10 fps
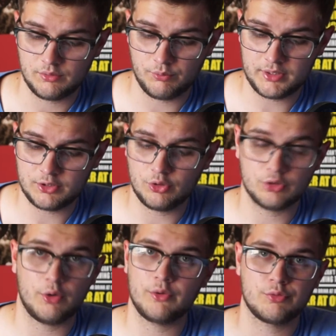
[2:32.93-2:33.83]
when you're
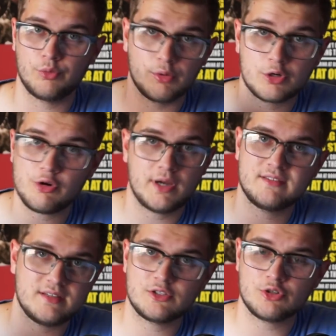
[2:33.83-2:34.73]
going through a
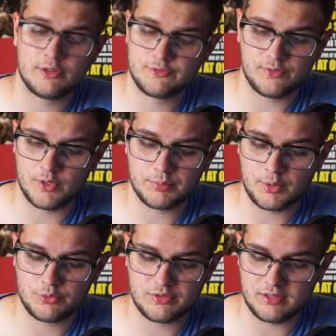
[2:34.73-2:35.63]
crazy transfer
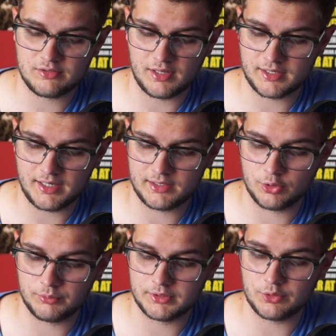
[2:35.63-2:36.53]
process like I
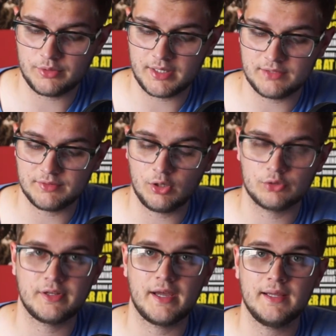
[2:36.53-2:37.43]
normally do at the end of a
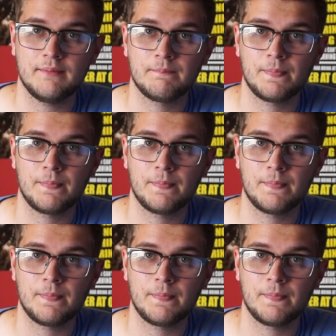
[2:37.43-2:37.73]
long day.